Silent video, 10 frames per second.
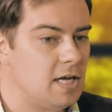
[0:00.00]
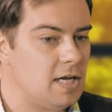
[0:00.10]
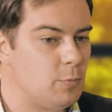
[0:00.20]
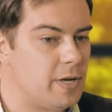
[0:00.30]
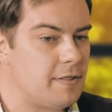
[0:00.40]

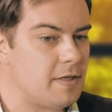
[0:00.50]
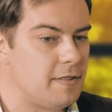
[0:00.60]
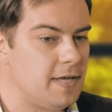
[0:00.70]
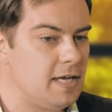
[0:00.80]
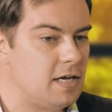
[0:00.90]
with
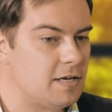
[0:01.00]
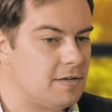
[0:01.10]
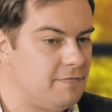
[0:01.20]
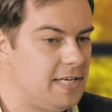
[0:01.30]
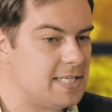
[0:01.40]
the uh,
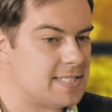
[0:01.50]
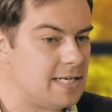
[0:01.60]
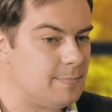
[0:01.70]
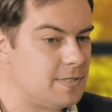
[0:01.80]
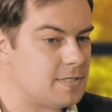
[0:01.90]
convenience
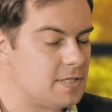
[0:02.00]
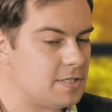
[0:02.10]
element.